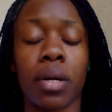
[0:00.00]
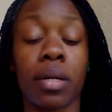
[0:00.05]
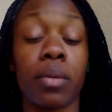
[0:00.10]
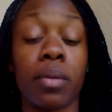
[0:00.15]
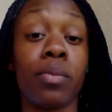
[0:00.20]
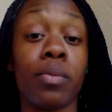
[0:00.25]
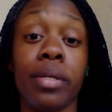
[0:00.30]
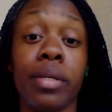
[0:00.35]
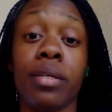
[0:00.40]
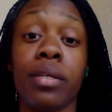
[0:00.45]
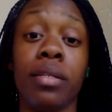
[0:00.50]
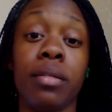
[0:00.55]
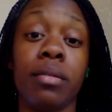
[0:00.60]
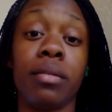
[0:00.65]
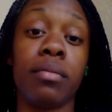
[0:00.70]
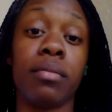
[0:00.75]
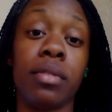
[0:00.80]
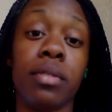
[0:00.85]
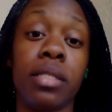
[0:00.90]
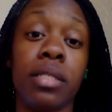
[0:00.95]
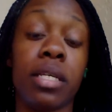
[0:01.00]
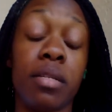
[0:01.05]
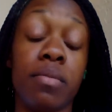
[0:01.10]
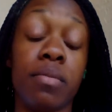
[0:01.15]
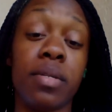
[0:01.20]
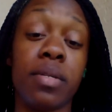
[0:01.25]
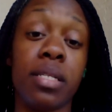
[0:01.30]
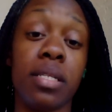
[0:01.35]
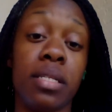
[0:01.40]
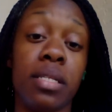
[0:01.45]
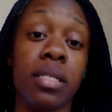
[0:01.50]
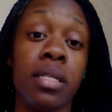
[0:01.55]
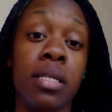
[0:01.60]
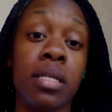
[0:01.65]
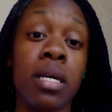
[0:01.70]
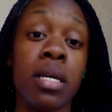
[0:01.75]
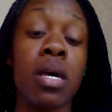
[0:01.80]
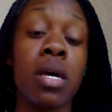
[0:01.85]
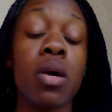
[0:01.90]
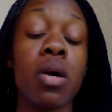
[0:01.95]
We did PT
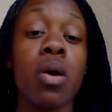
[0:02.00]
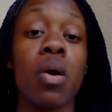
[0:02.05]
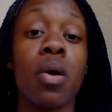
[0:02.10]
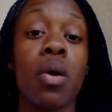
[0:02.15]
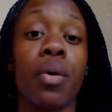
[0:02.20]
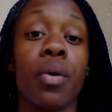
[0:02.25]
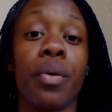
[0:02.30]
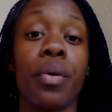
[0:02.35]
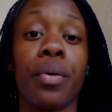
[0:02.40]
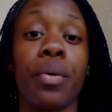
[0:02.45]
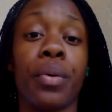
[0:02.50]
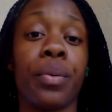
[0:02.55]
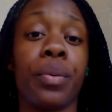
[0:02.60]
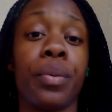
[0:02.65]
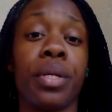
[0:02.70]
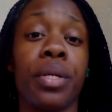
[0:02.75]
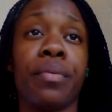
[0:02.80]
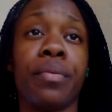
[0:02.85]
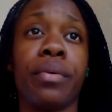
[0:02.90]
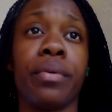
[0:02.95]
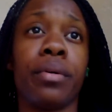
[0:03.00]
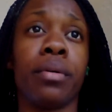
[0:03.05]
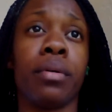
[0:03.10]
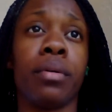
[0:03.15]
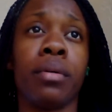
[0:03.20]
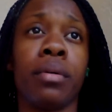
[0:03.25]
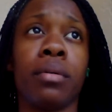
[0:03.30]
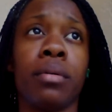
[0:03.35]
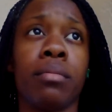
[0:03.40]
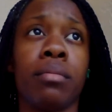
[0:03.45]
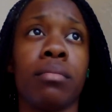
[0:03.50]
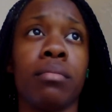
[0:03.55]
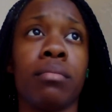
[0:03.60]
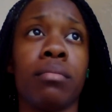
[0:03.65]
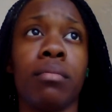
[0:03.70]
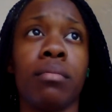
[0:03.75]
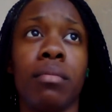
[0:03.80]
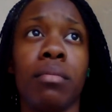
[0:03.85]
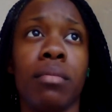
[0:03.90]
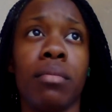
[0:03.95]
or whatever.
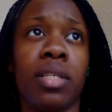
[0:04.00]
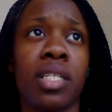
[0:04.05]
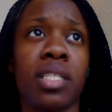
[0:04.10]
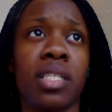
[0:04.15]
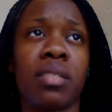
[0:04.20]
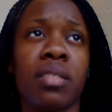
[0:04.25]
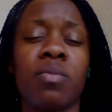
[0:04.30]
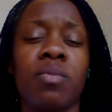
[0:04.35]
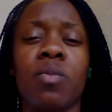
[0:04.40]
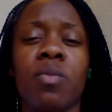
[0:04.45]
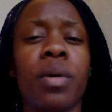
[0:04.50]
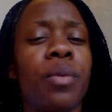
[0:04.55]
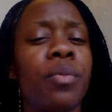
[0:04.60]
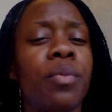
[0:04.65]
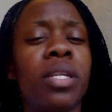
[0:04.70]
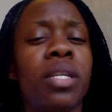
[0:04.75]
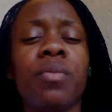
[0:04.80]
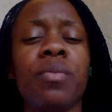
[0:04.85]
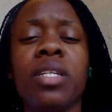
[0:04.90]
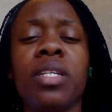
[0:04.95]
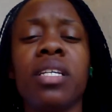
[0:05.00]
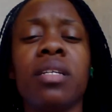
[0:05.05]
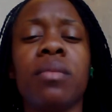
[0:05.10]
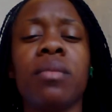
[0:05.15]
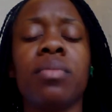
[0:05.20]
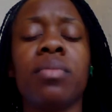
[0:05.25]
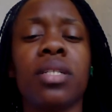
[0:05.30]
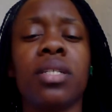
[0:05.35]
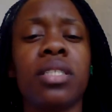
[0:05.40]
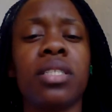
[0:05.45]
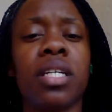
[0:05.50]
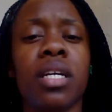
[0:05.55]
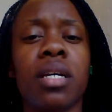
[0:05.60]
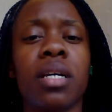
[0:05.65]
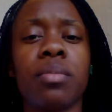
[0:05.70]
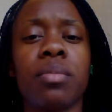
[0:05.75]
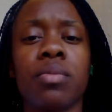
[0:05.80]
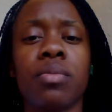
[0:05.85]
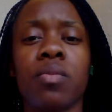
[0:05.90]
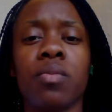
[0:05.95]
But we did push
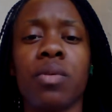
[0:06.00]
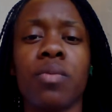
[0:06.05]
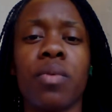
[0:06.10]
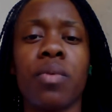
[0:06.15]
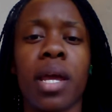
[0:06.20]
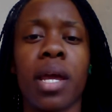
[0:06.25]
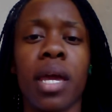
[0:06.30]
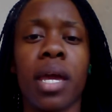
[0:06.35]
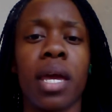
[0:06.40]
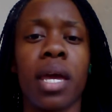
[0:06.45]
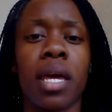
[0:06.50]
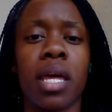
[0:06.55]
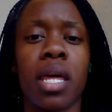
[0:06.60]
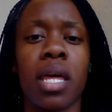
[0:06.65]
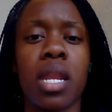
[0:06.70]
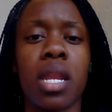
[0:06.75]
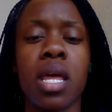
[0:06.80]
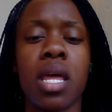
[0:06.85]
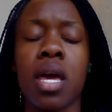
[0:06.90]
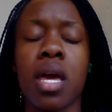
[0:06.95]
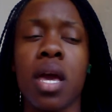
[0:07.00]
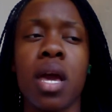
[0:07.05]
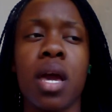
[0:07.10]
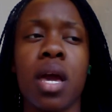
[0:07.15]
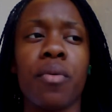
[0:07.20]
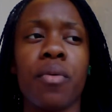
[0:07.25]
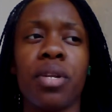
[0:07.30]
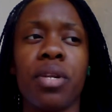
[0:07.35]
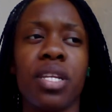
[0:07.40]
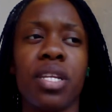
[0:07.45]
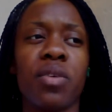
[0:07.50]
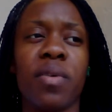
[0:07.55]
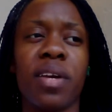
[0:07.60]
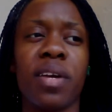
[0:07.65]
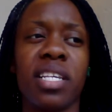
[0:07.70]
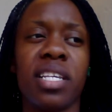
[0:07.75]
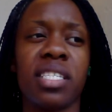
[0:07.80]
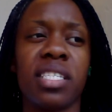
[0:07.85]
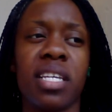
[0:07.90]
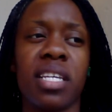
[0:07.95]
ups, we ran, we didn't do any
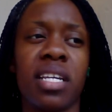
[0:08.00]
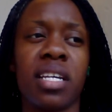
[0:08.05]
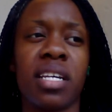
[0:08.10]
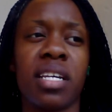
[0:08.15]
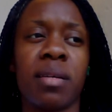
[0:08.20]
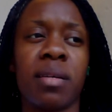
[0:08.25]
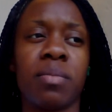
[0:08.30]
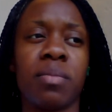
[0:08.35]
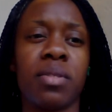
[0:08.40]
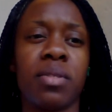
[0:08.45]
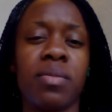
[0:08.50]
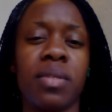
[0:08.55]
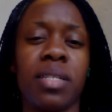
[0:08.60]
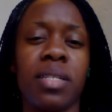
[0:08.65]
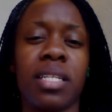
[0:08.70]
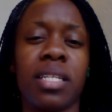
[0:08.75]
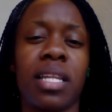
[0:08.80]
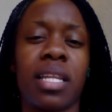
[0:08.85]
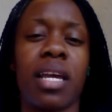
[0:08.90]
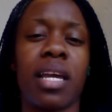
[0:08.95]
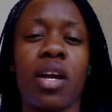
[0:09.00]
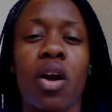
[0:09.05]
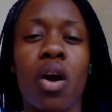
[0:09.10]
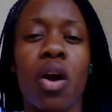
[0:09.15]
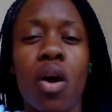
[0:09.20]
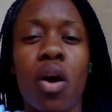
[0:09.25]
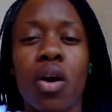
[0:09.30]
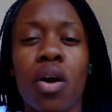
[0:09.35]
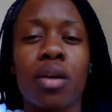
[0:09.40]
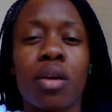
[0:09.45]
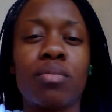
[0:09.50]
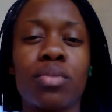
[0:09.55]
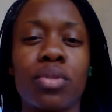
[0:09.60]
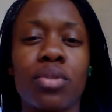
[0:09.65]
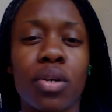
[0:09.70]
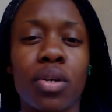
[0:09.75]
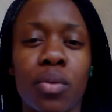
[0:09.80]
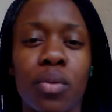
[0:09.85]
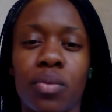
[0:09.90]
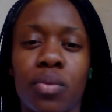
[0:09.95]
sit ups, we did like arm
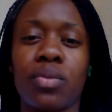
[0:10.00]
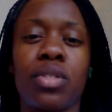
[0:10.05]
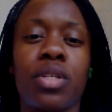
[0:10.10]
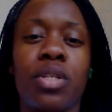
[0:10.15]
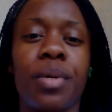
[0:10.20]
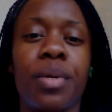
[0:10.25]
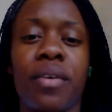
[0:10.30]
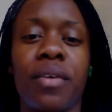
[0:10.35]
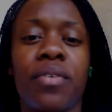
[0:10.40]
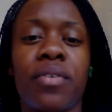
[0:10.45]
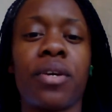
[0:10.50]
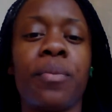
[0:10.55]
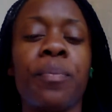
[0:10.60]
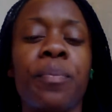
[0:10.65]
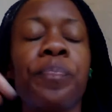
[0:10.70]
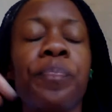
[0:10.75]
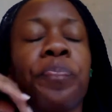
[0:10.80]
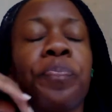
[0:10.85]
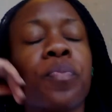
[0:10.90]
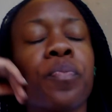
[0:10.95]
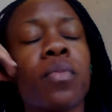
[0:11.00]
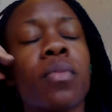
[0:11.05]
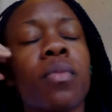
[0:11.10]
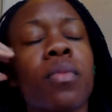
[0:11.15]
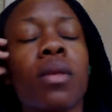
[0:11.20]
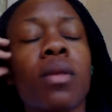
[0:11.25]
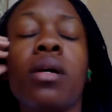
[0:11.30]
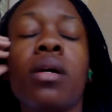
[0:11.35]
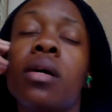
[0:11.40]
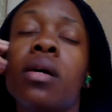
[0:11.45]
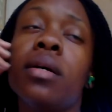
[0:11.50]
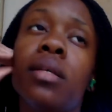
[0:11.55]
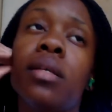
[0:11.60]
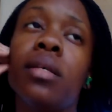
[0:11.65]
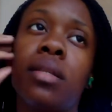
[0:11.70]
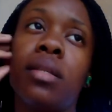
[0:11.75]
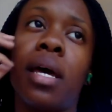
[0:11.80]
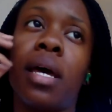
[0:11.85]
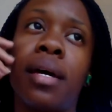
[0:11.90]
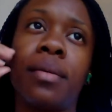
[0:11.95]
circles or whatever. We did
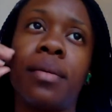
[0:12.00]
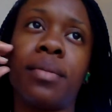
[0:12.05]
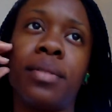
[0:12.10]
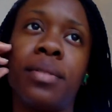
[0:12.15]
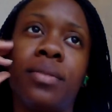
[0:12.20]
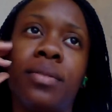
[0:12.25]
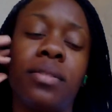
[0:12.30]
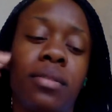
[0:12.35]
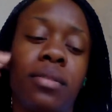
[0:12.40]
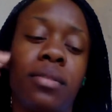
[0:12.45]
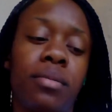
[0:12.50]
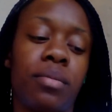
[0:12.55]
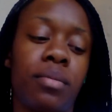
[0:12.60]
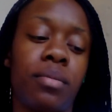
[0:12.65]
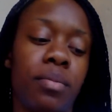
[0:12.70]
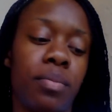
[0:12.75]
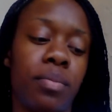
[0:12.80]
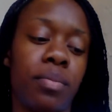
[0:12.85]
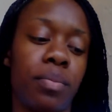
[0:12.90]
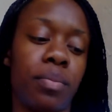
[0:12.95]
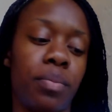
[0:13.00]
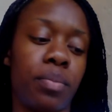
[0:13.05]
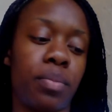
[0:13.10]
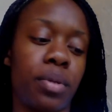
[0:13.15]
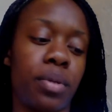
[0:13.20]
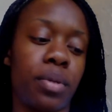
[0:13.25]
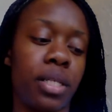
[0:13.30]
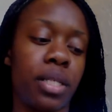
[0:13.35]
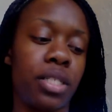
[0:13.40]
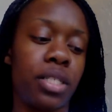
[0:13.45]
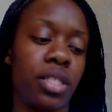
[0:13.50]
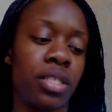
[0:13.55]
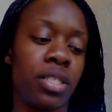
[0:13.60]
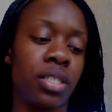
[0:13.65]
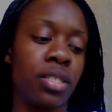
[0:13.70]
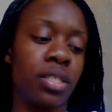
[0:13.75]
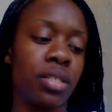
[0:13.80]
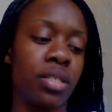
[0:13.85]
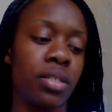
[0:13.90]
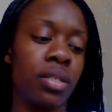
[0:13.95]
that. It was pretty
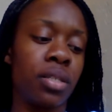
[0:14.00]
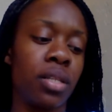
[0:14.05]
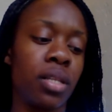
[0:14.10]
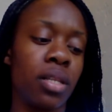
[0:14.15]
chill.